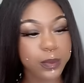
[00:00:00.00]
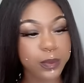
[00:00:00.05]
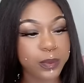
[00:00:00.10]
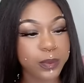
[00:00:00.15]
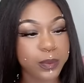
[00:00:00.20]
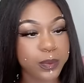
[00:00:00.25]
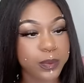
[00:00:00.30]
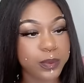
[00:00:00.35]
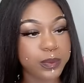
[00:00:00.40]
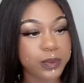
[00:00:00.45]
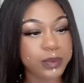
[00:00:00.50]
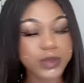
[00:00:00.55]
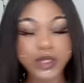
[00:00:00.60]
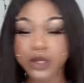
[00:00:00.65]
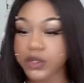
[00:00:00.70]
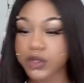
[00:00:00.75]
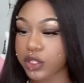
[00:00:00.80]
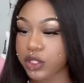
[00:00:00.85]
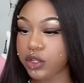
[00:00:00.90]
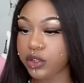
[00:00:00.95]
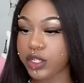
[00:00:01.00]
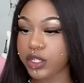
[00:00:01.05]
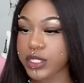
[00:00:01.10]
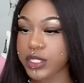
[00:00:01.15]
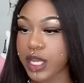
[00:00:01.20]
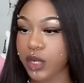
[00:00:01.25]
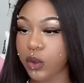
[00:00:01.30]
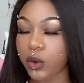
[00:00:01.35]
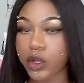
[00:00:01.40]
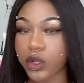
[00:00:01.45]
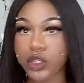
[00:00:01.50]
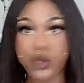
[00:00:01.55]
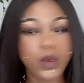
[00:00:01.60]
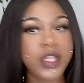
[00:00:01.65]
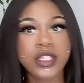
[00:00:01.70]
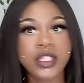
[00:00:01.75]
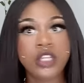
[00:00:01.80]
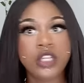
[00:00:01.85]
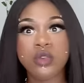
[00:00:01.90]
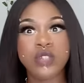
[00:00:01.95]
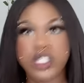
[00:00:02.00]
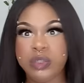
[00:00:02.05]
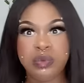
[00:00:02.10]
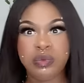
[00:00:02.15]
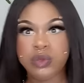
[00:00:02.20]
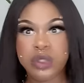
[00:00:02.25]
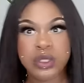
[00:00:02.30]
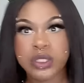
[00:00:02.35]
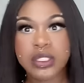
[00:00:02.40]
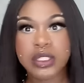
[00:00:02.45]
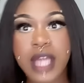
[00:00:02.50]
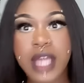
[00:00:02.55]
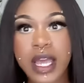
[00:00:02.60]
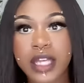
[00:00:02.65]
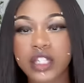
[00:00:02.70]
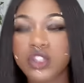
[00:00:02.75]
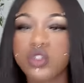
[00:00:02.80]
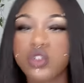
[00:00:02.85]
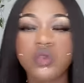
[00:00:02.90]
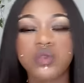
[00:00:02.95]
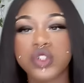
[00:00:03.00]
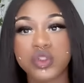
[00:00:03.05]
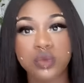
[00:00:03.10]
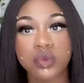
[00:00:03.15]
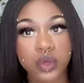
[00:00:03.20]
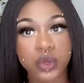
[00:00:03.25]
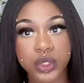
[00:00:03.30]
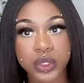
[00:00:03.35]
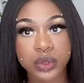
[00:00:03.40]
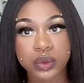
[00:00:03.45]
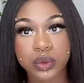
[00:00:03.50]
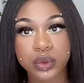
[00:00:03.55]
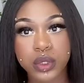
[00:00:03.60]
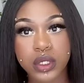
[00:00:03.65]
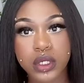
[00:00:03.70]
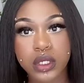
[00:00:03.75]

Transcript: mm, Social Security is not on you, and then you just mm, do what you want to do.